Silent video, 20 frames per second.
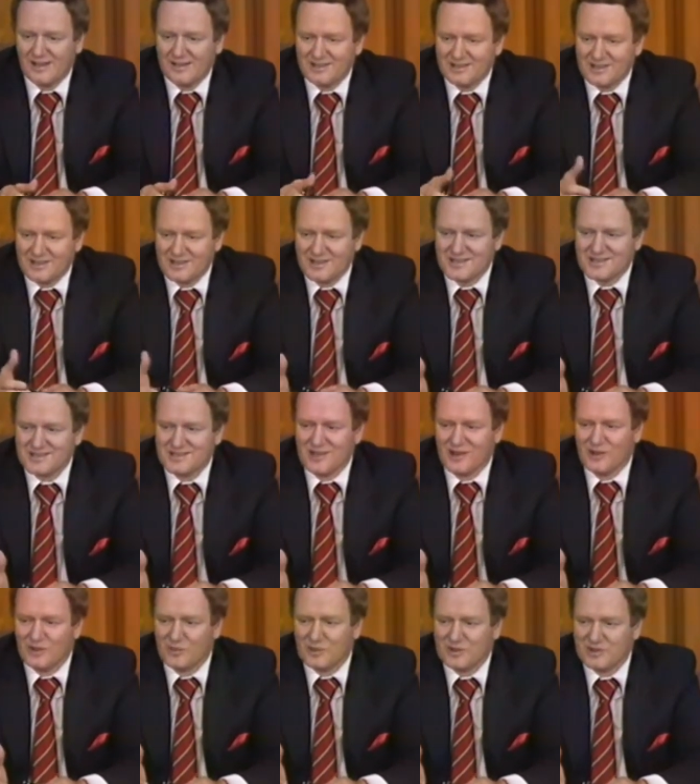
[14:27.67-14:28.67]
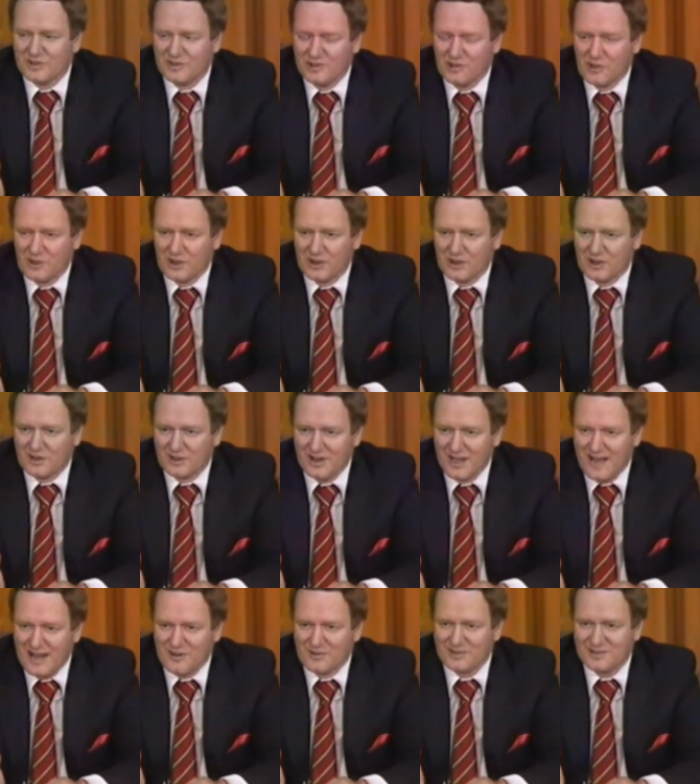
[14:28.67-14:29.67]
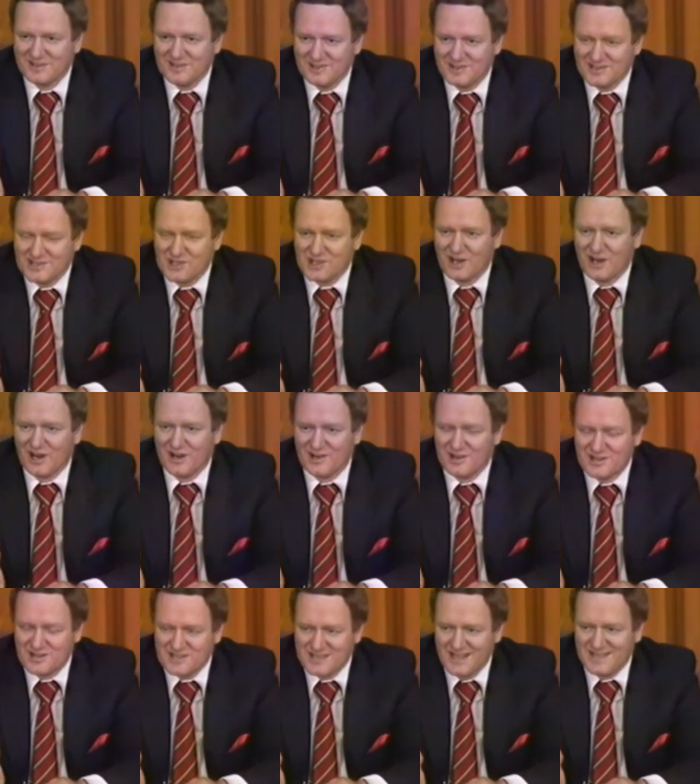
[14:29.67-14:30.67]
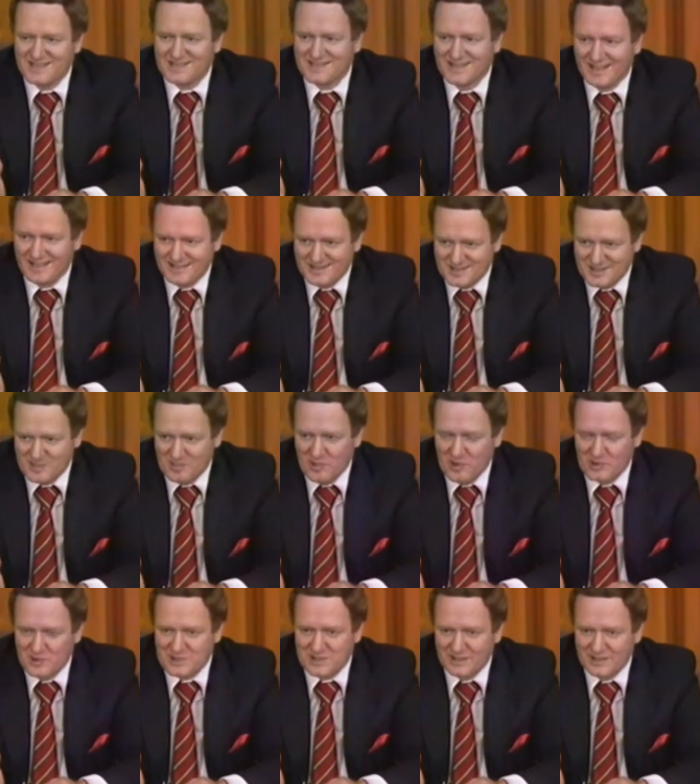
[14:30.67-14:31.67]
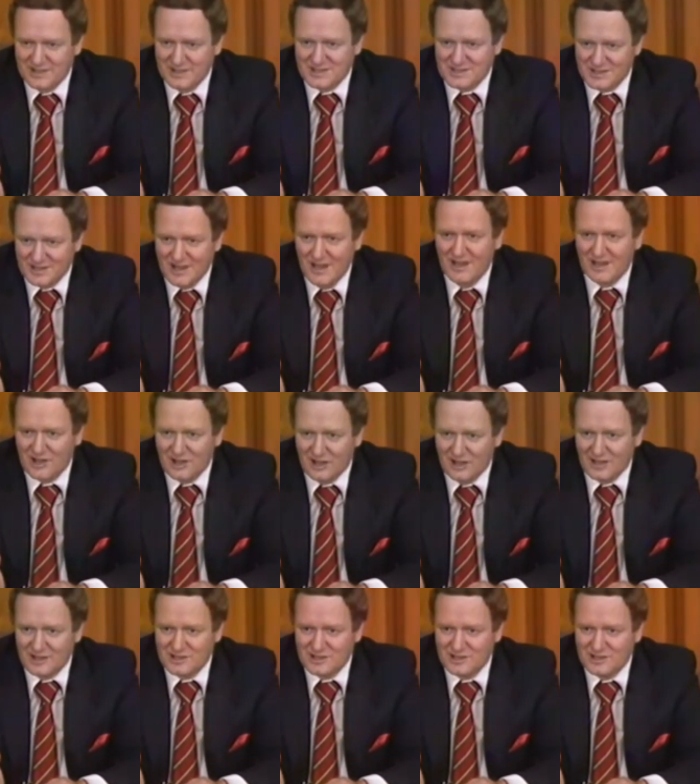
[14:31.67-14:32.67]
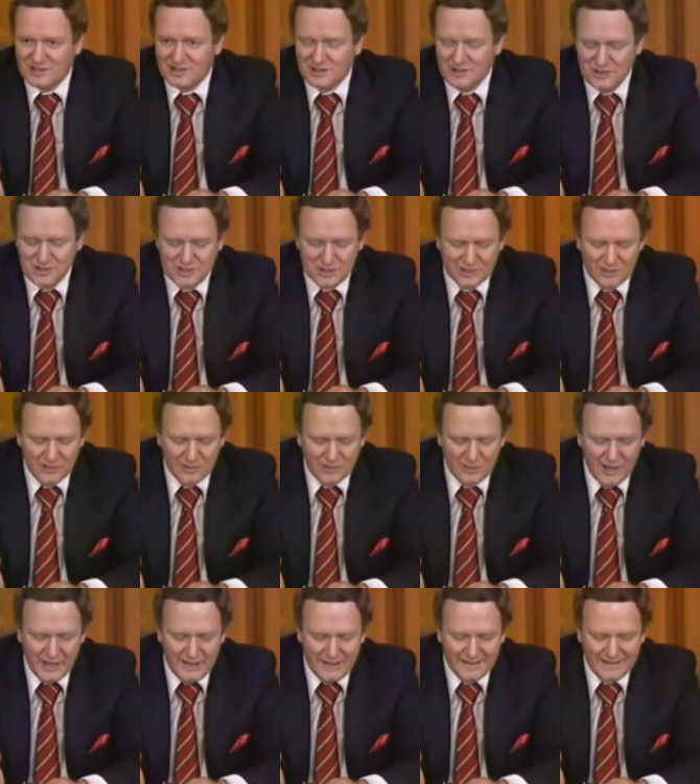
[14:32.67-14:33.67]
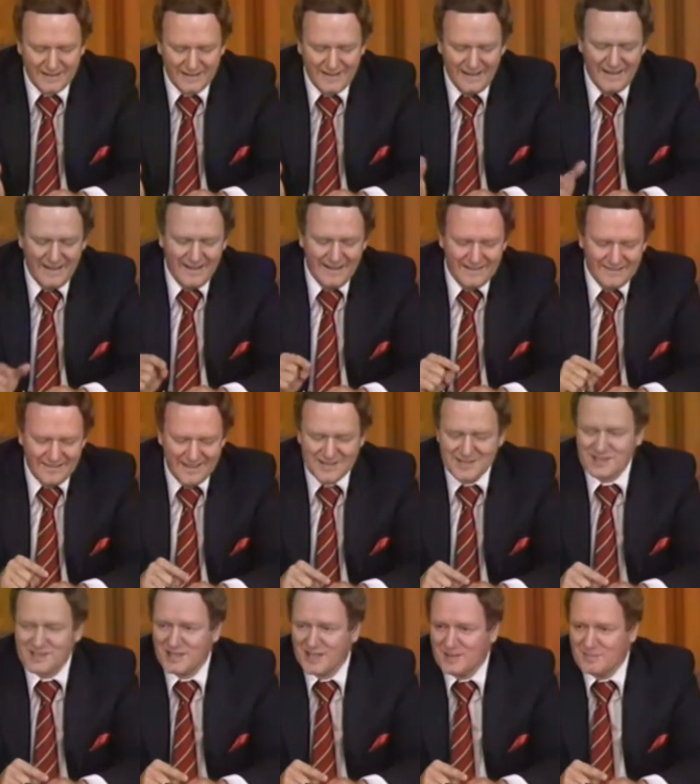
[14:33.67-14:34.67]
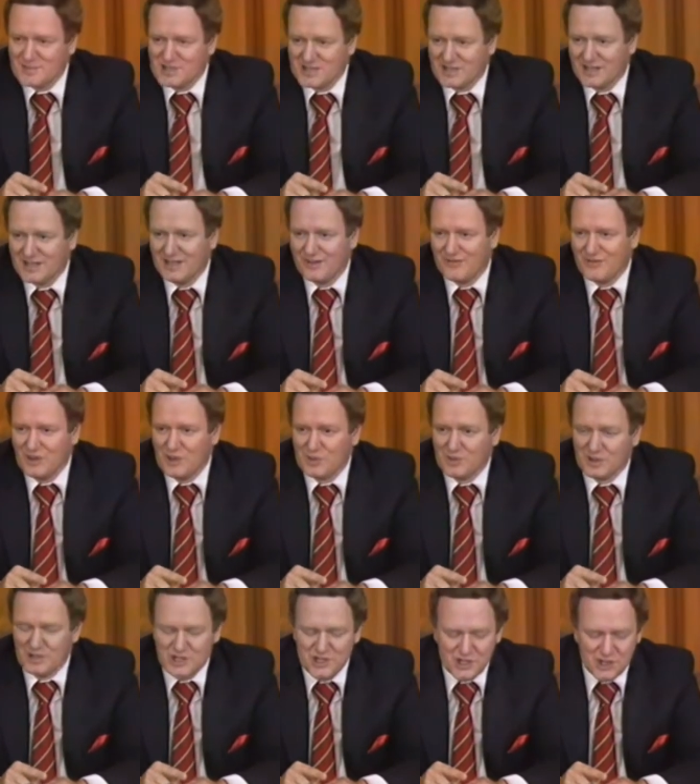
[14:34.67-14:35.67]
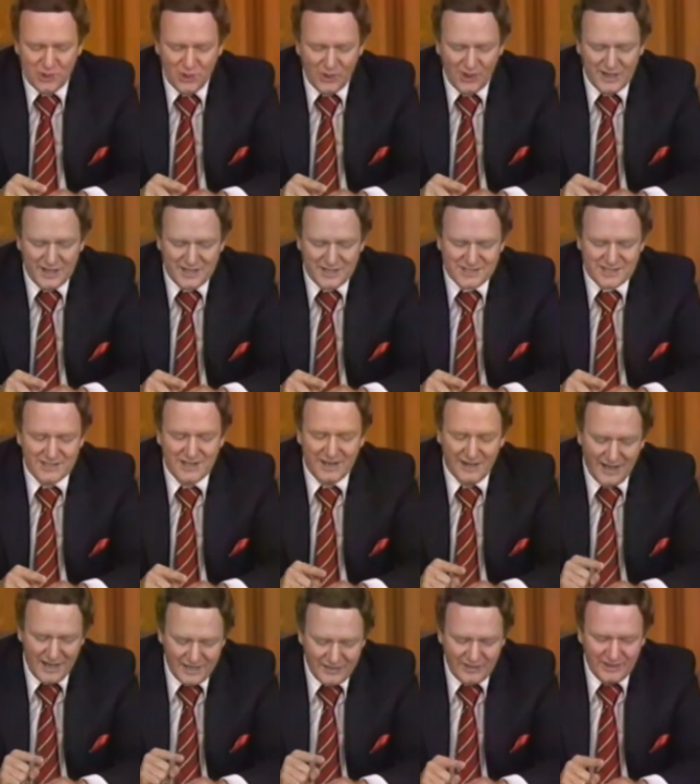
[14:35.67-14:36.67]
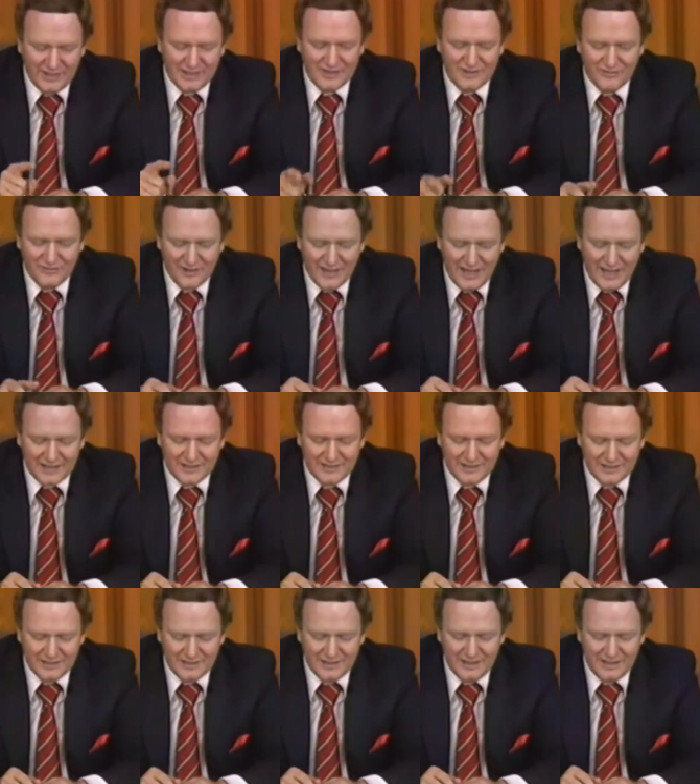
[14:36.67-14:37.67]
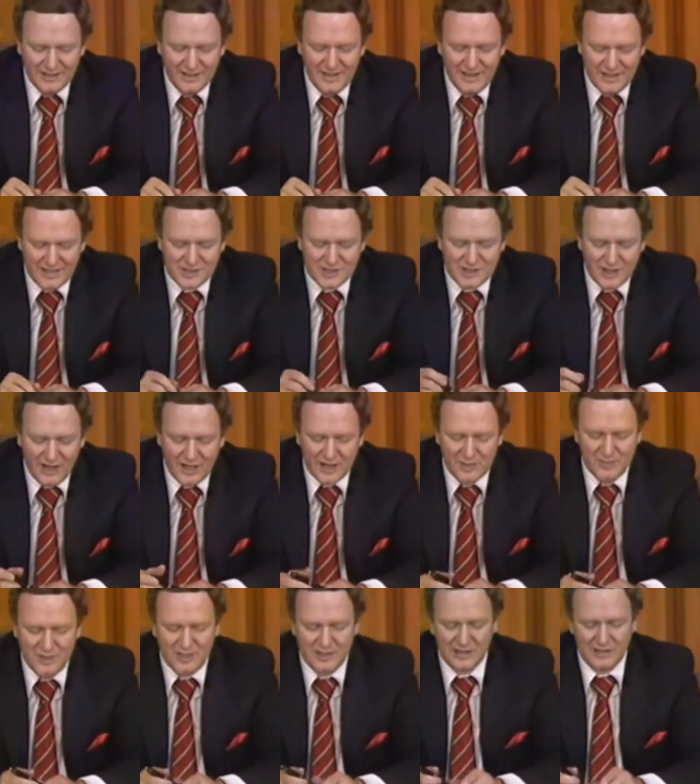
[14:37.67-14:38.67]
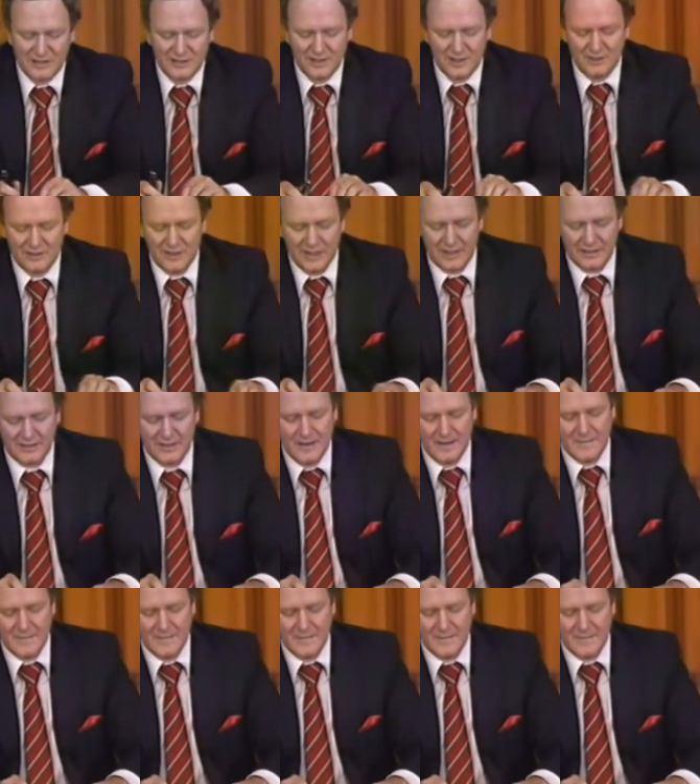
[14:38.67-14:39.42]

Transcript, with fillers: to consult with a lawyer now that the Charter says that supposedly is a constitutional right? This seems to give you a choice. I think, in fact, that the, it's got to be clear that